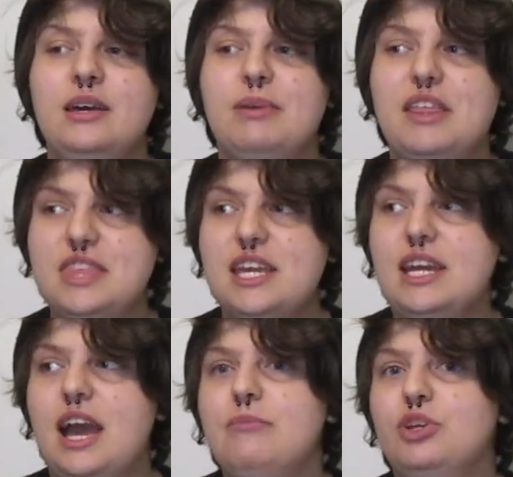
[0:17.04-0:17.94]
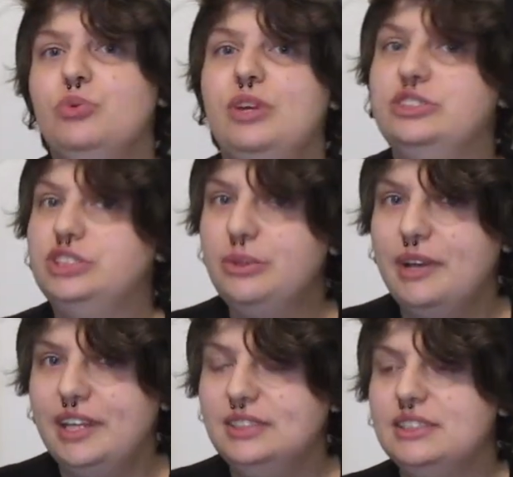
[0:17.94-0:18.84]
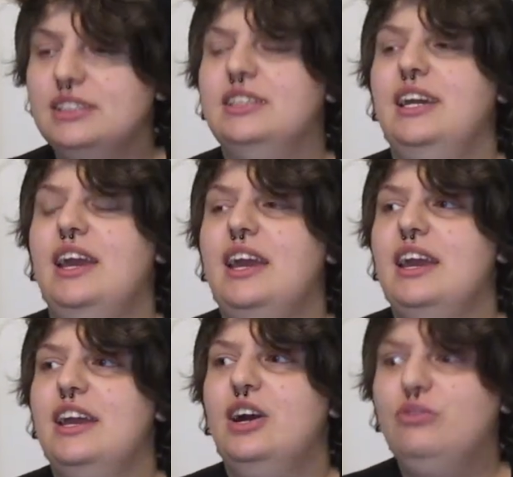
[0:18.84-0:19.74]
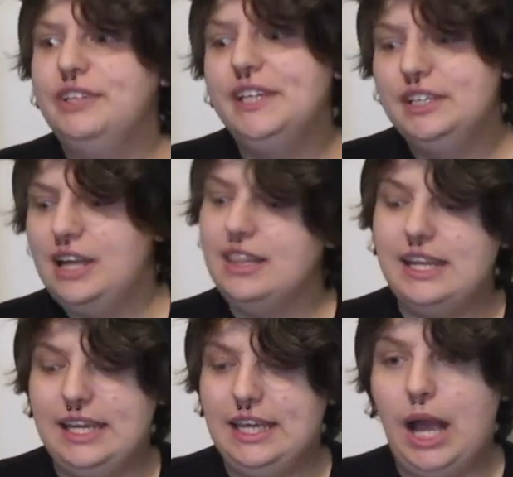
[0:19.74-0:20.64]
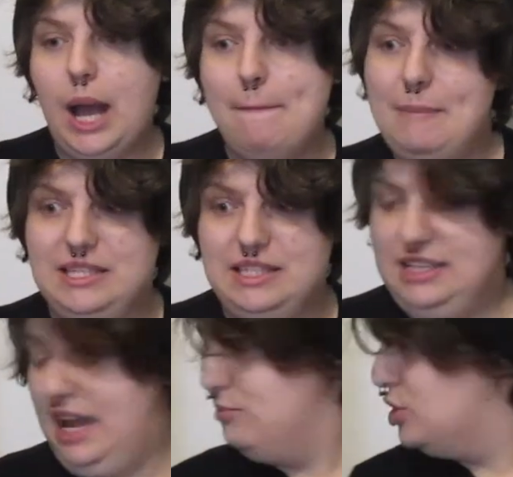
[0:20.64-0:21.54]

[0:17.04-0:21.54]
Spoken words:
But I think I'm gonna redo it and hopefully not let it get a mess this time.